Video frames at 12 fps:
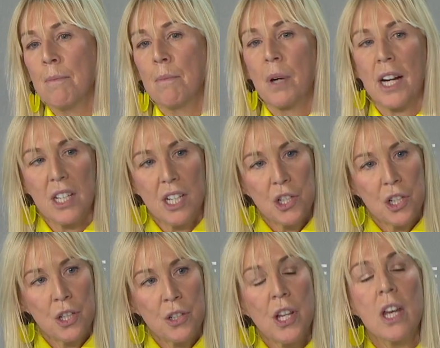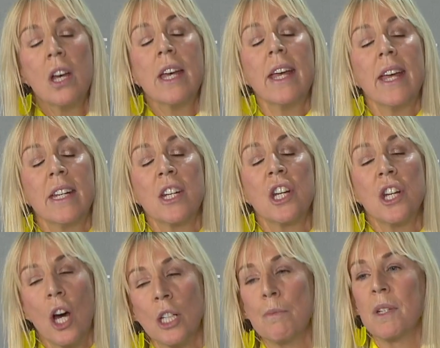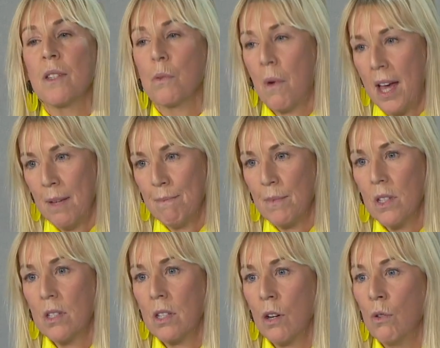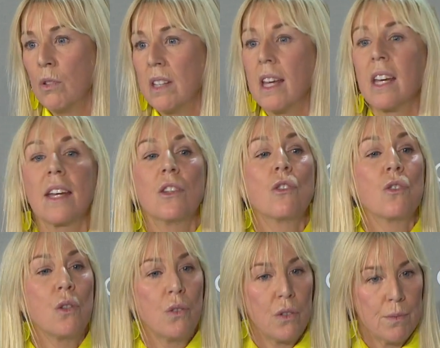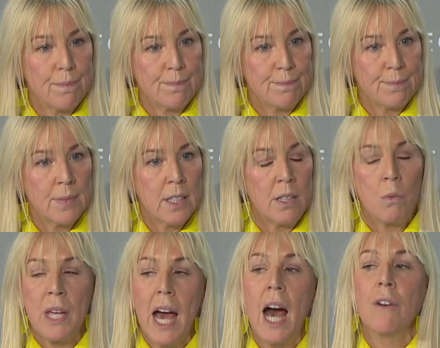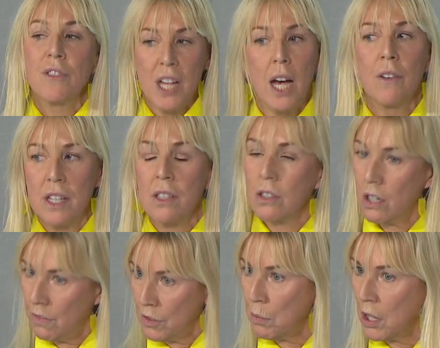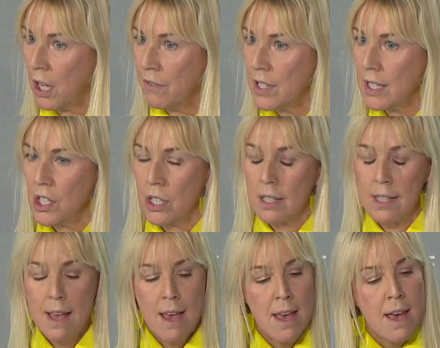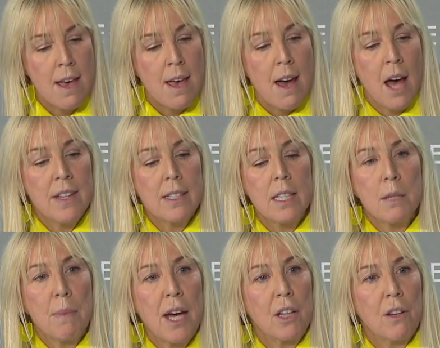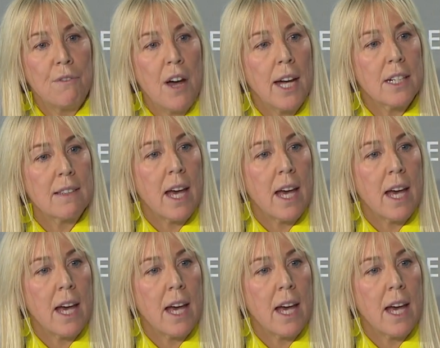practitioners in an anonymous way. so that they could get the truth. I mean, we have to have these uncomfortable conversations. And this is about the fact